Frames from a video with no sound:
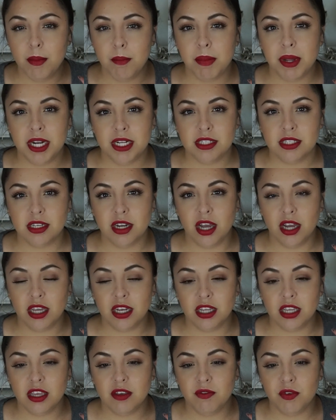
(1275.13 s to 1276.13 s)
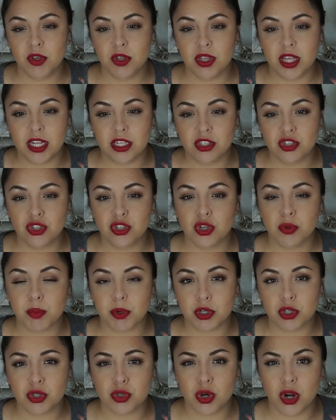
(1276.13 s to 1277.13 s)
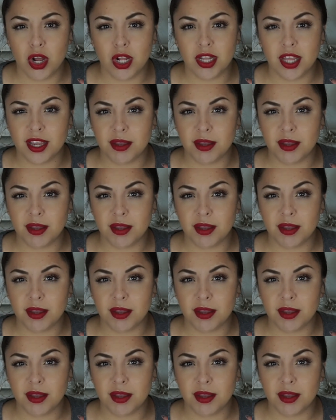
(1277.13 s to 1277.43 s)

but it's not going to give you that super strong,